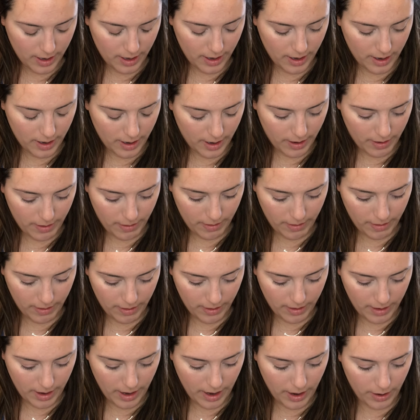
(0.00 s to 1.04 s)
All right,
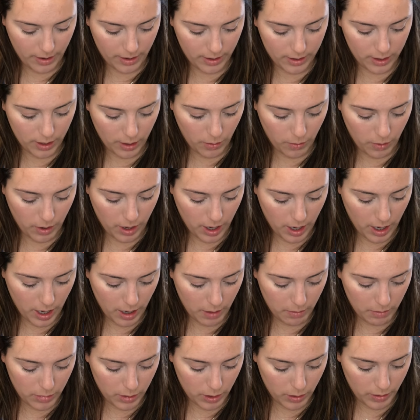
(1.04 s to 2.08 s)
and so when I
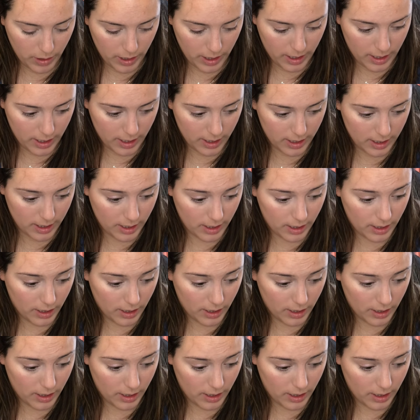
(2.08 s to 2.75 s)
am doing this,